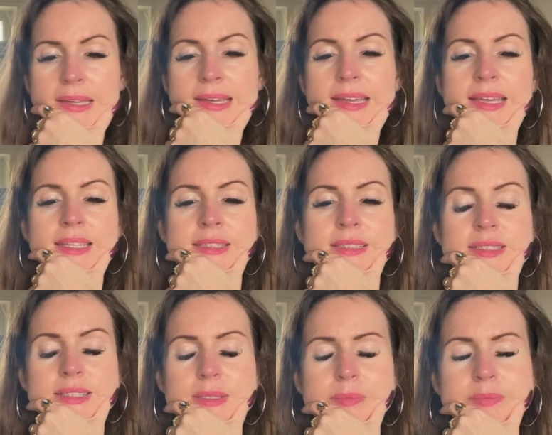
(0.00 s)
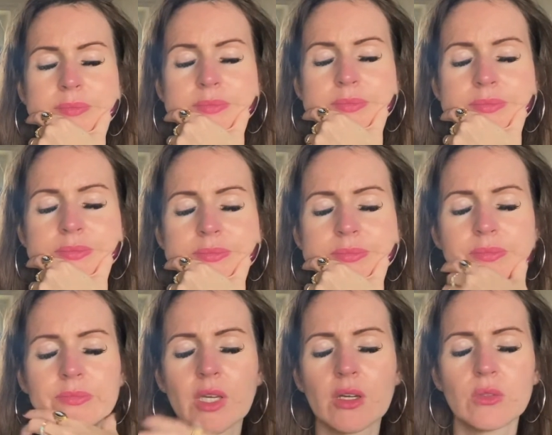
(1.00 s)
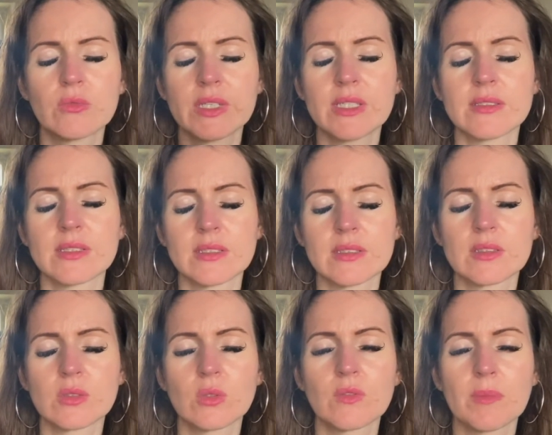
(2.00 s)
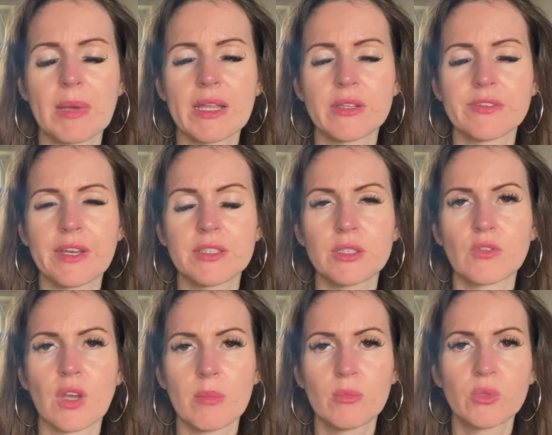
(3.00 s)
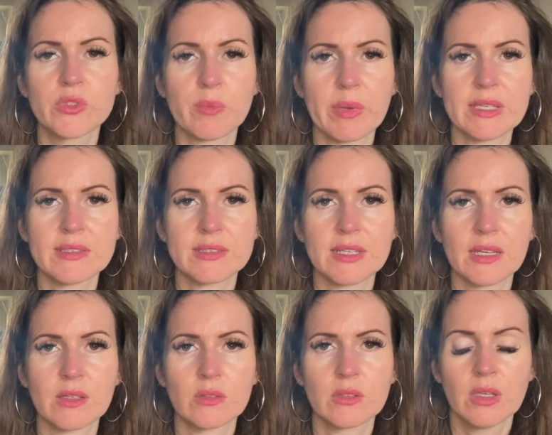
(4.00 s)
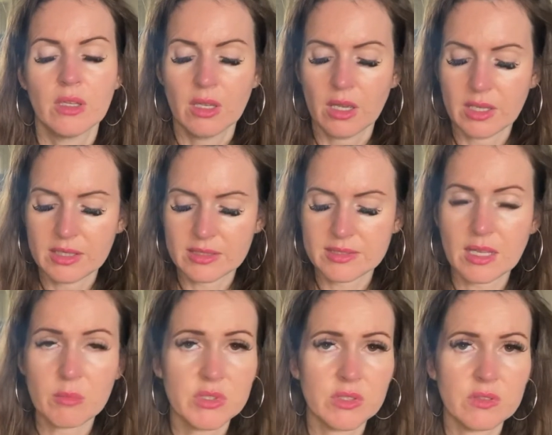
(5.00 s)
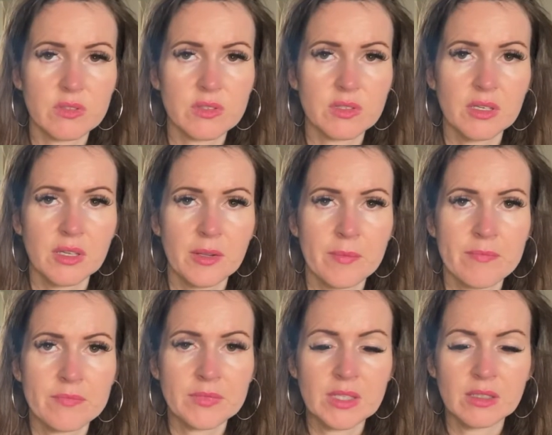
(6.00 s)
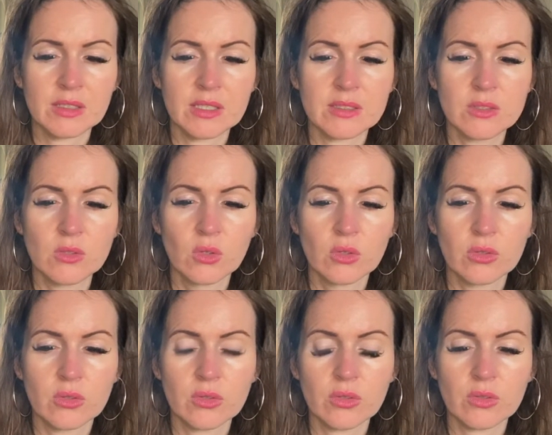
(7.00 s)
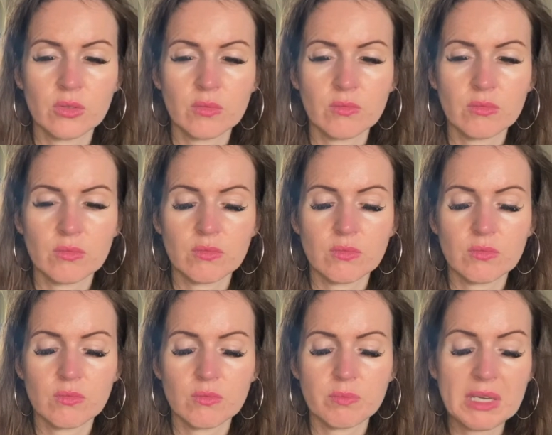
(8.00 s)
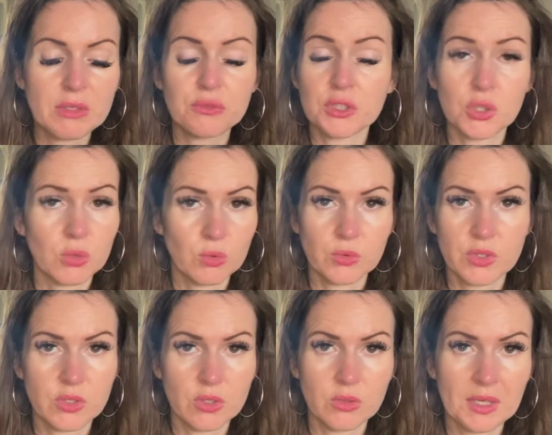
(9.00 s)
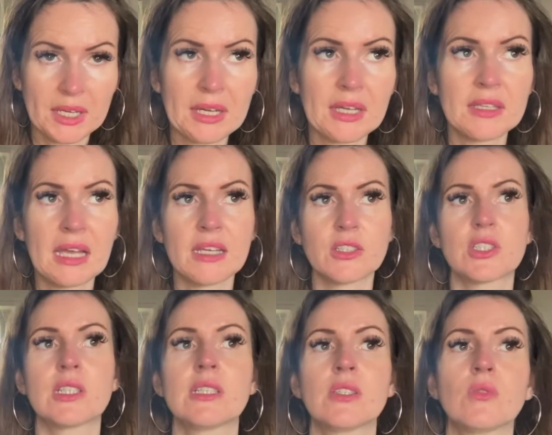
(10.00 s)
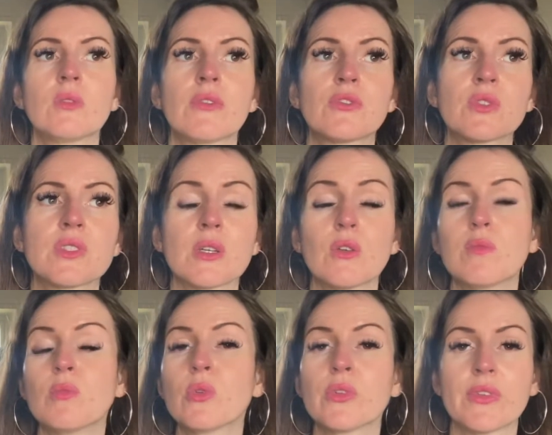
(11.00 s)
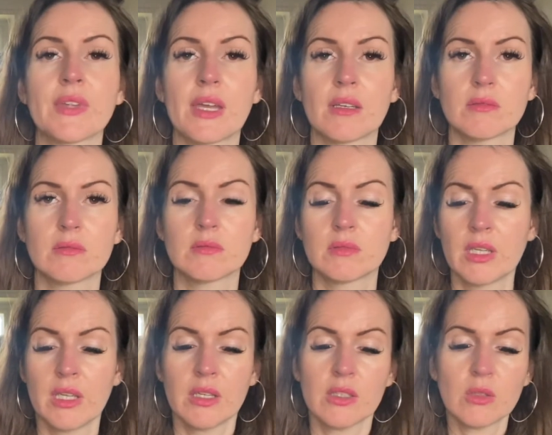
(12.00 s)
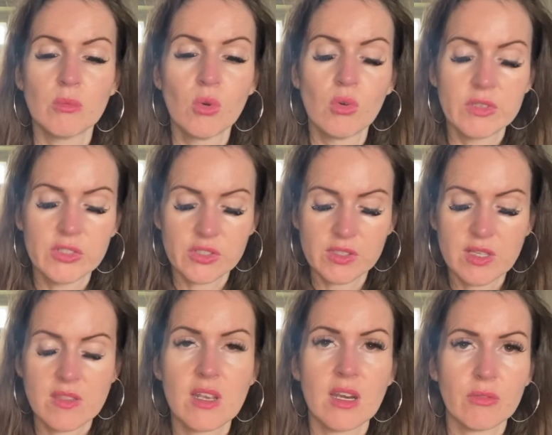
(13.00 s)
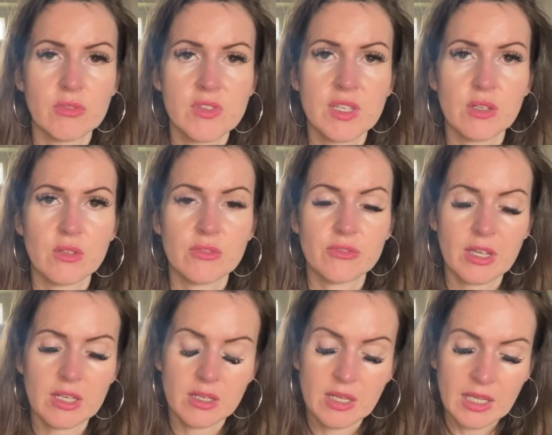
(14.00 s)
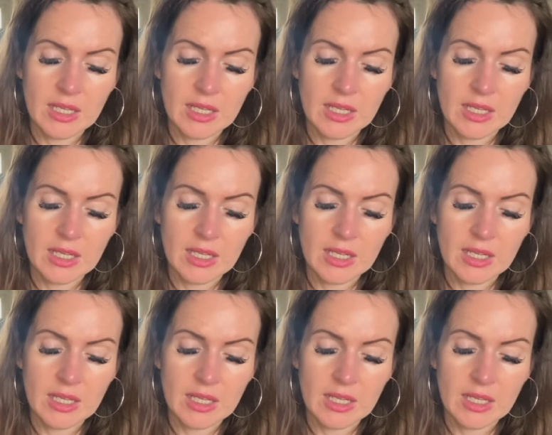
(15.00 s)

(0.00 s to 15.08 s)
And the whole reading is sort of about the fact that you've come more to peace now and acceptance that it's not beneficial to do that. And that actually you love yourself more than that. You're more interested in the love of self. And